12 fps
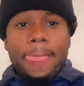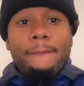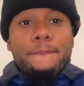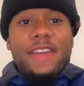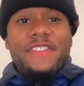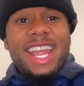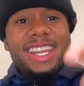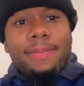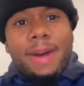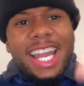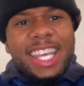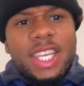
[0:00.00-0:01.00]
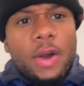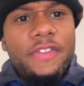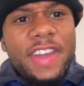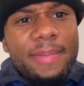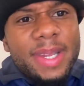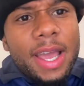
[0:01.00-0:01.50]
If anybody in your
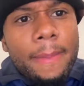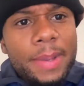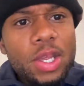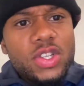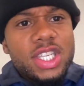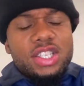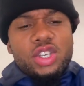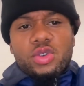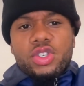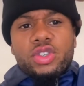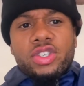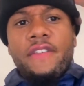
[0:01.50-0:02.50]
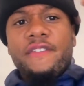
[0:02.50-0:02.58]
family abuses you, you should